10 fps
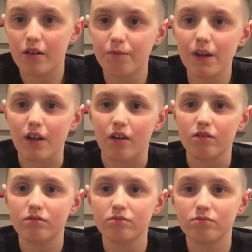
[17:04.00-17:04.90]
on the video,
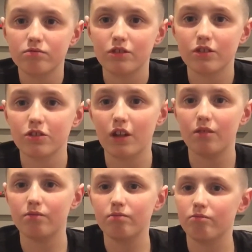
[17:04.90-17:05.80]
just so
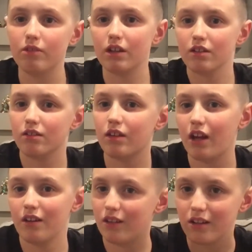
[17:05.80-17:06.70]
that we can
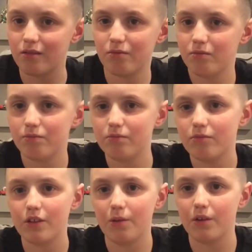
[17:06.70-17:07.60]
kind of like
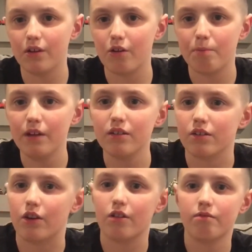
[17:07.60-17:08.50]
see what your
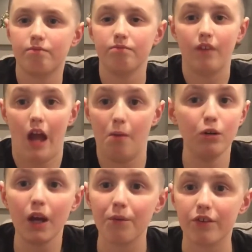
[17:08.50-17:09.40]
opinions are. I'm
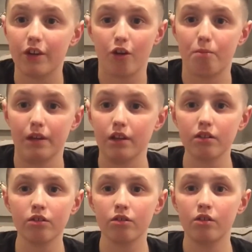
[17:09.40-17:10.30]
okay with seeing your
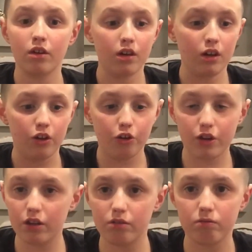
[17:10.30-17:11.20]
opinions. You
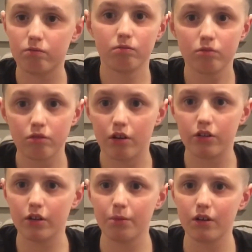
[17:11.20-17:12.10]
can
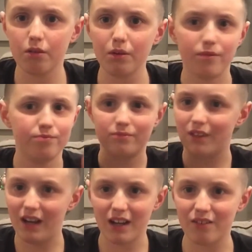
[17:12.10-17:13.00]
criticize me all you want.
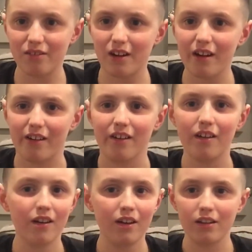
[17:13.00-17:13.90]
I don't care.
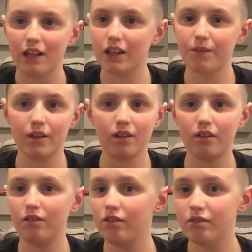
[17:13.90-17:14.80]
Like the
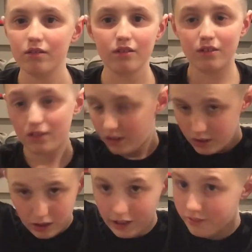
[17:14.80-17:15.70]
video,
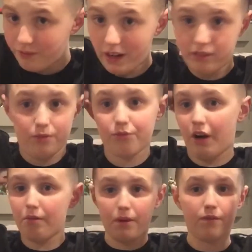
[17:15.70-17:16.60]
it's fine.
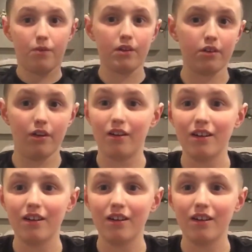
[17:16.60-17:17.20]
Subscribe to me if you want to.